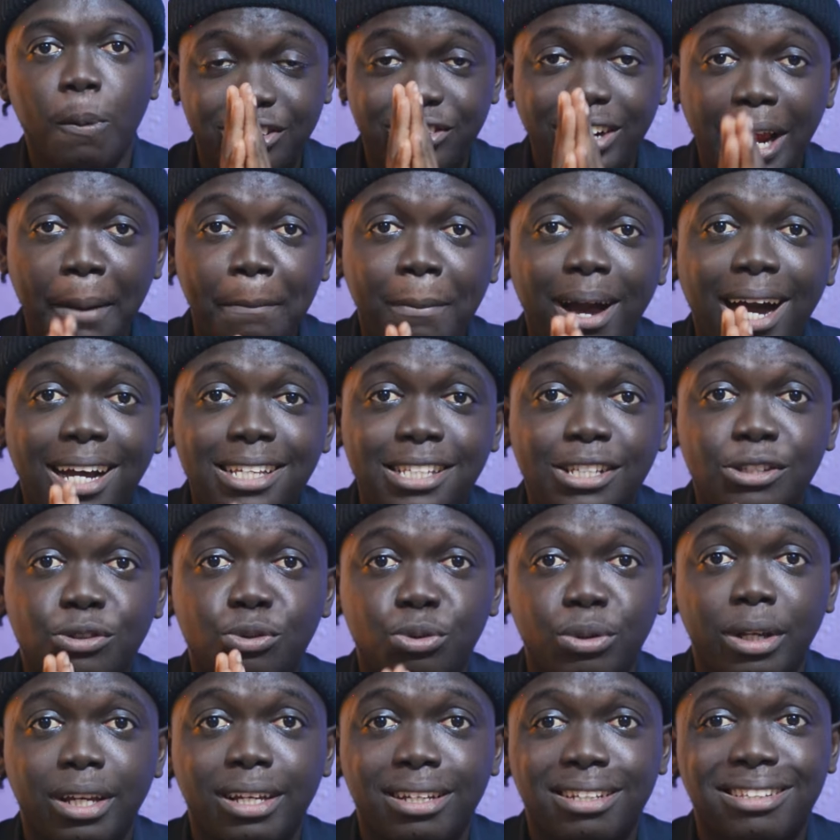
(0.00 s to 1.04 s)
Try masking
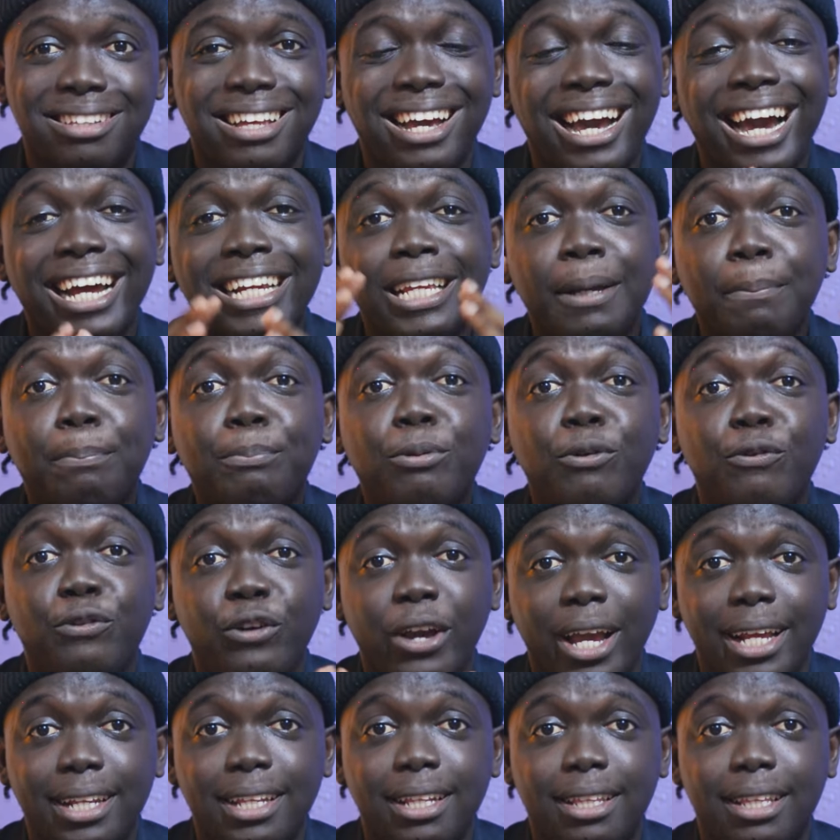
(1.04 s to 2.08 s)
today and improve your
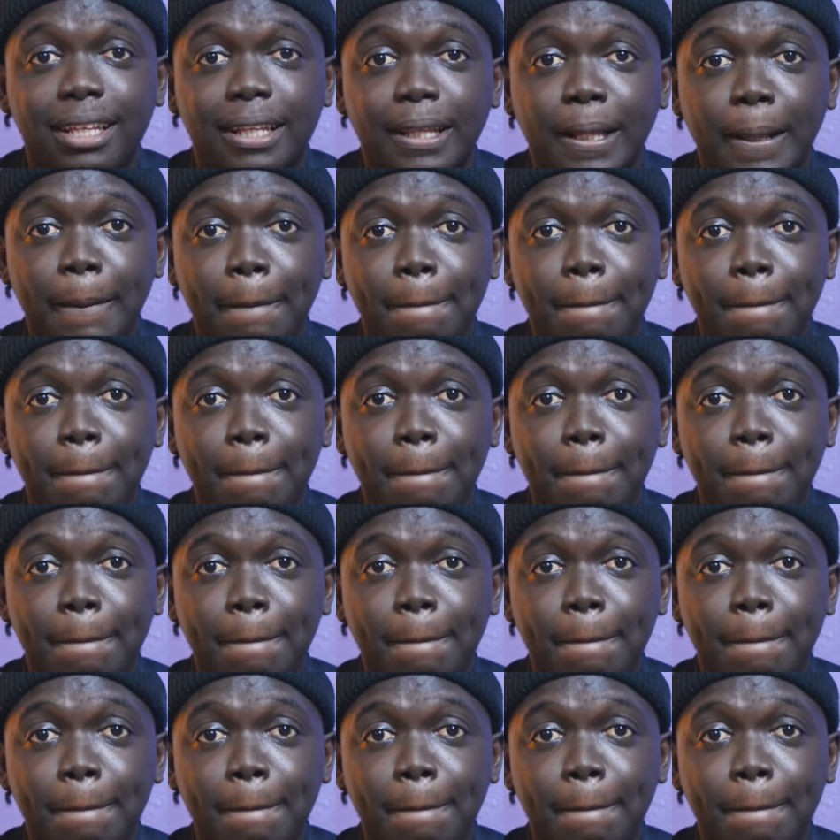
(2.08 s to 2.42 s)
editing.